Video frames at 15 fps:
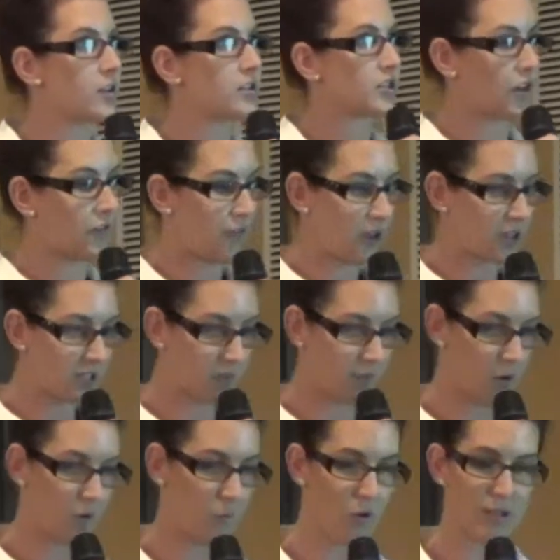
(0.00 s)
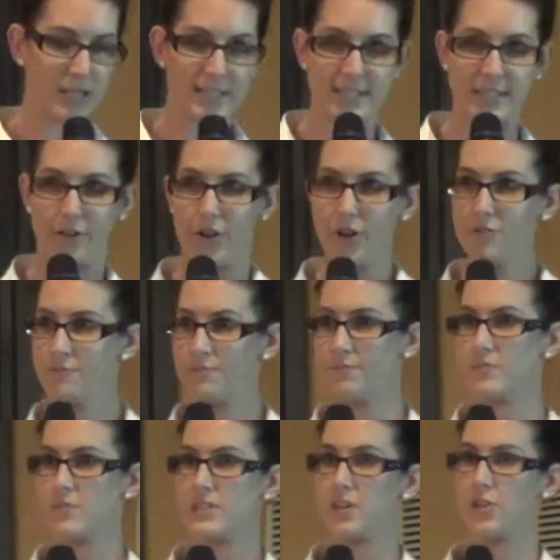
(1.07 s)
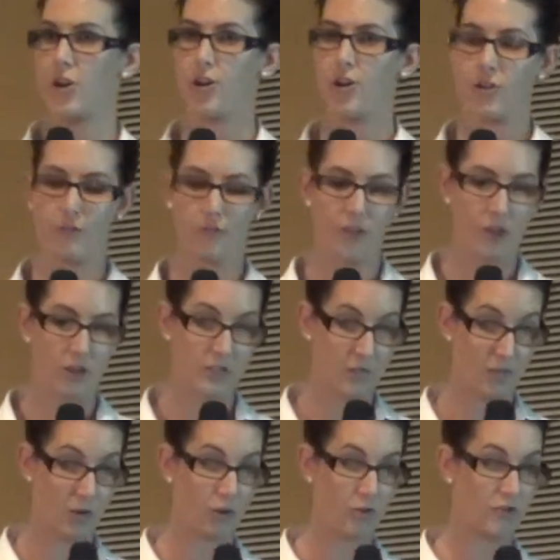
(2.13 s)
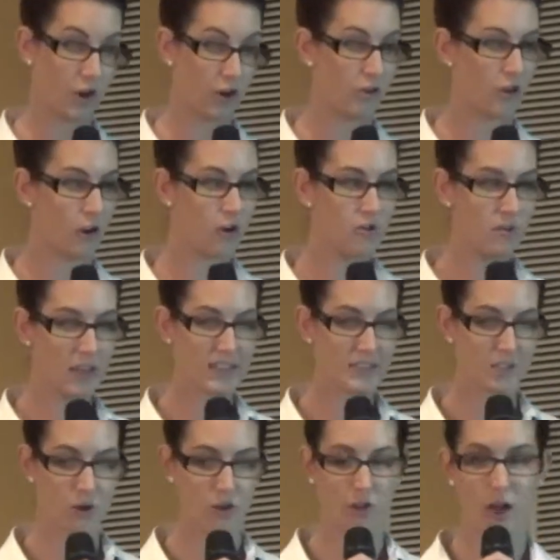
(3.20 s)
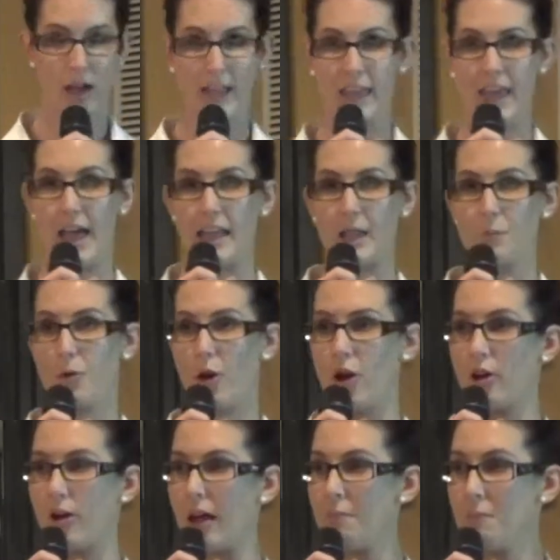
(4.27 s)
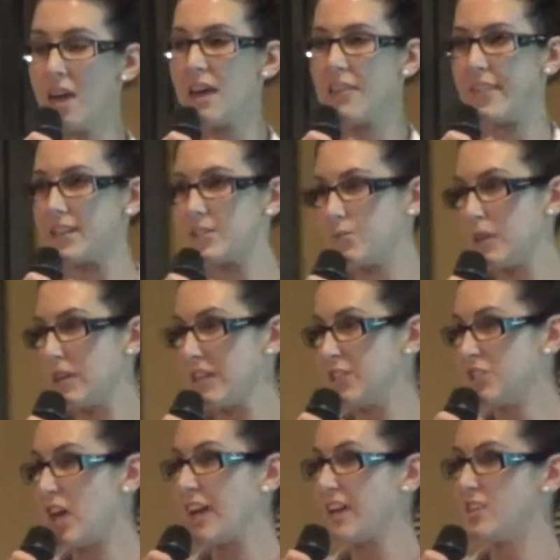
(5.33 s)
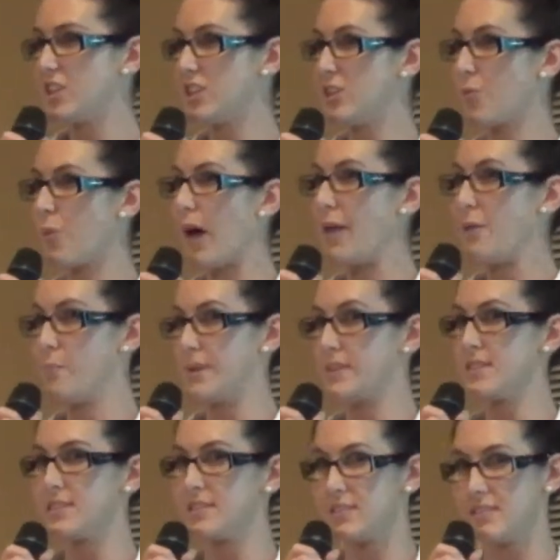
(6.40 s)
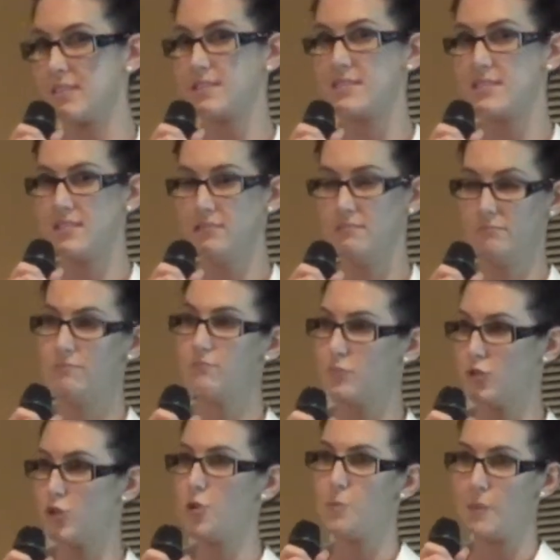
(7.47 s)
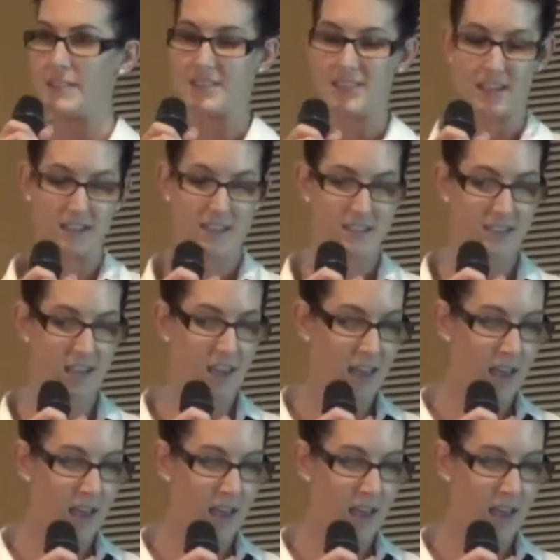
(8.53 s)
So first of all, what is Xero? Xero, for those of you who don't know, is an online accounting program that's really changing the way businesses do business.